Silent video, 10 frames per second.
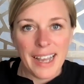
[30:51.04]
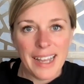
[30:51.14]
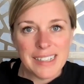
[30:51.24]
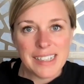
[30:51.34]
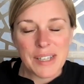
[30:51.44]

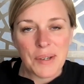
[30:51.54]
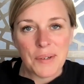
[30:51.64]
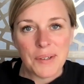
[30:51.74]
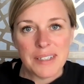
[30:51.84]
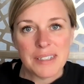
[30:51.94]
And
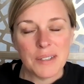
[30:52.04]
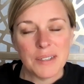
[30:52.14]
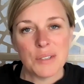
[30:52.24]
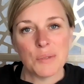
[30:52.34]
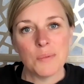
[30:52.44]
so I
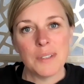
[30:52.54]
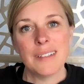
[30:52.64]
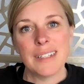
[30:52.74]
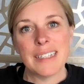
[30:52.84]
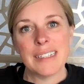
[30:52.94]
started to
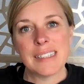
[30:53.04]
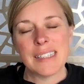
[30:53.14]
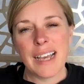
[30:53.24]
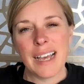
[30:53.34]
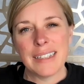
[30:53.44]
realize
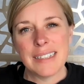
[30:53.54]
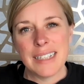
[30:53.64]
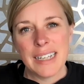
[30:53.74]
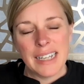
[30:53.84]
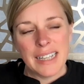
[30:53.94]
that
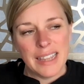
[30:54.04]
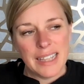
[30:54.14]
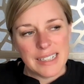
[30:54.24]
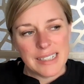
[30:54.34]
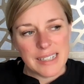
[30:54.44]

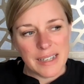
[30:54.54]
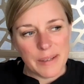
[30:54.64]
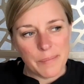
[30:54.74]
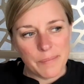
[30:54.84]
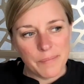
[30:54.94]
this
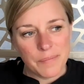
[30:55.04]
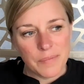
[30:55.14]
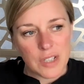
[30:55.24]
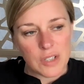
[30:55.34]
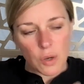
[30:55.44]

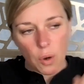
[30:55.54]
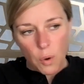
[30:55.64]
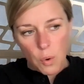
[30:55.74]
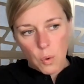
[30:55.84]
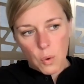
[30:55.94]

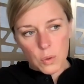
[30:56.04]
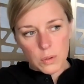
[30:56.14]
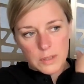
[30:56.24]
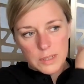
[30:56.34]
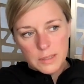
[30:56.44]

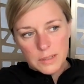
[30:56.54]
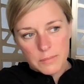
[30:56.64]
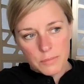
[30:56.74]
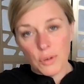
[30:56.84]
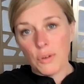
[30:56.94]
old
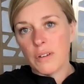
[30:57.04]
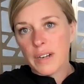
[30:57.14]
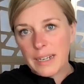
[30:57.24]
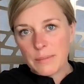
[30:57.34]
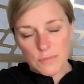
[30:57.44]

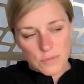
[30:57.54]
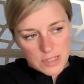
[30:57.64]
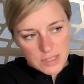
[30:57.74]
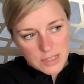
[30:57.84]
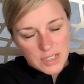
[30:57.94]
program
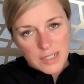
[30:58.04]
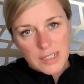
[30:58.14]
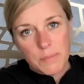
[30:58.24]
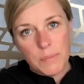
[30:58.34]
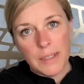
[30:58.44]
was
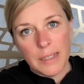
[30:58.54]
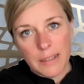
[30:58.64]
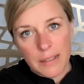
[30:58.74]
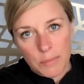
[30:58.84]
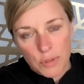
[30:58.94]
just
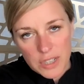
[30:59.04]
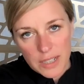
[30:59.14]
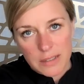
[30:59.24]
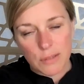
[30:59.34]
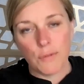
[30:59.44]
being
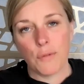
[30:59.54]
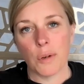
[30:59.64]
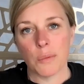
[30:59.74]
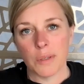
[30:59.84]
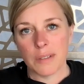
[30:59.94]
projected
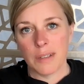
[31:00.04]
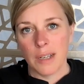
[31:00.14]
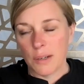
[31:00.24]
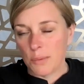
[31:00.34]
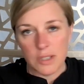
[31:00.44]
forward,
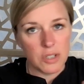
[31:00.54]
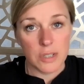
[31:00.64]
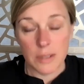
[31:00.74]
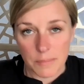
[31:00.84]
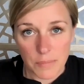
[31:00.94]

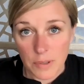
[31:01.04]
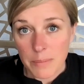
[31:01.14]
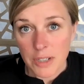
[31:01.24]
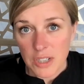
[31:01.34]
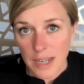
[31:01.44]
which pretty
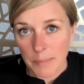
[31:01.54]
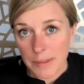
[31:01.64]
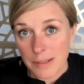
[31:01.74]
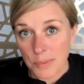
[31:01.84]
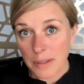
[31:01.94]
much
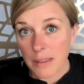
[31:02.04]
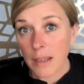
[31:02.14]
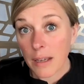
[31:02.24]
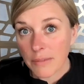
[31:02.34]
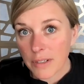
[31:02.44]
happens with
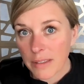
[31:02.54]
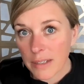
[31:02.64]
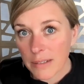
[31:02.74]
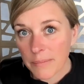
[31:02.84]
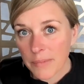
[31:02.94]

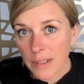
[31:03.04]
everything.